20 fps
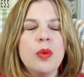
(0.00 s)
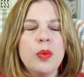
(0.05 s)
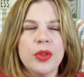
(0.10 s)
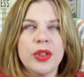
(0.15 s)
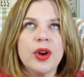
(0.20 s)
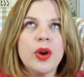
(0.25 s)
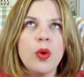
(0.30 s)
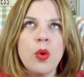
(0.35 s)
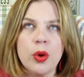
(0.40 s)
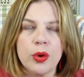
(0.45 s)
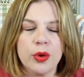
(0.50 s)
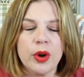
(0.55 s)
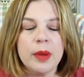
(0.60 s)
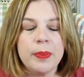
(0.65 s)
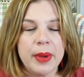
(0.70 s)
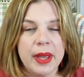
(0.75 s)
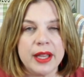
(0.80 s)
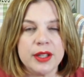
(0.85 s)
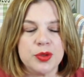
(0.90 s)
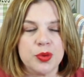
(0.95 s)
Well, the corduroy
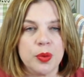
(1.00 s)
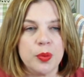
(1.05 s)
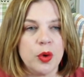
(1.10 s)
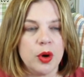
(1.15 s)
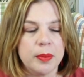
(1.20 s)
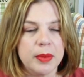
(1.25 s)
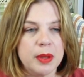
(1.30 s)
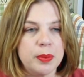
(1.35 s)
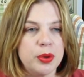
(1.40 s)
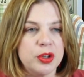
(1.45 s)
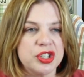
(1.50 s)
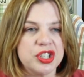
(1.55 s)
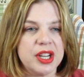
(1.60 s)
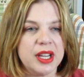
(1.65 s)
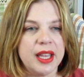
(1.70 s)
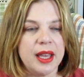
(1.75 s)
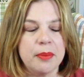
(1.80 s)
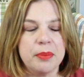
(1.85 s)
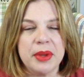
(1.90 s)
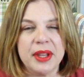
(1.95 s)
pants were more me
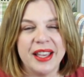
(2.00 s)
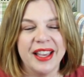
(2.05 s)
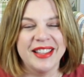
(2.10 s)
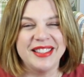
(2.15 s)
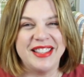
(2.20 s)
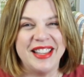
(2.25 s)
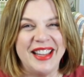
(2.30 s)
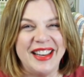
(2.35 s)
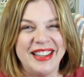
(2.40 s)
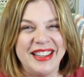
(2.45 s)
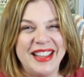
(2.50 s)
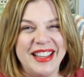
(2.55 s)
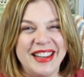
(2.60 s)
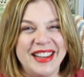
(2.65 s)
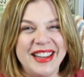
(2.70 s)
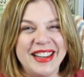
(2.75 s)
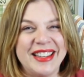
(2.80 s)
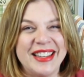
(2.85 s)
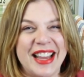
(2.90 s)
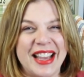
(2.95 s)
pushing him because he
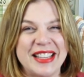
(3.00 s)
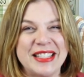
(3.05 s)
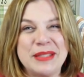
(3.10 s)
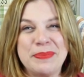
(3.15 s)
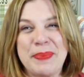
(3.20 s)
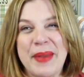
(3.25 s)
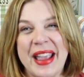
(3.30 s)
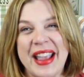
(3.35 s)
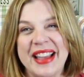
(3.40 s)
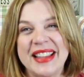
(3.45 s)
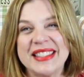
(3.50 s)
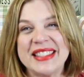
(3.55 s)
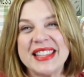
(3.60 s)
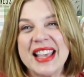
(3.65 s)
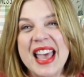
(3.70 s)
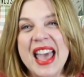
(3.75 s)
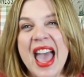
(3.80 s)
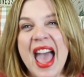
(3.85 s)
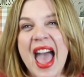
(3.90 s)
needed nice pants.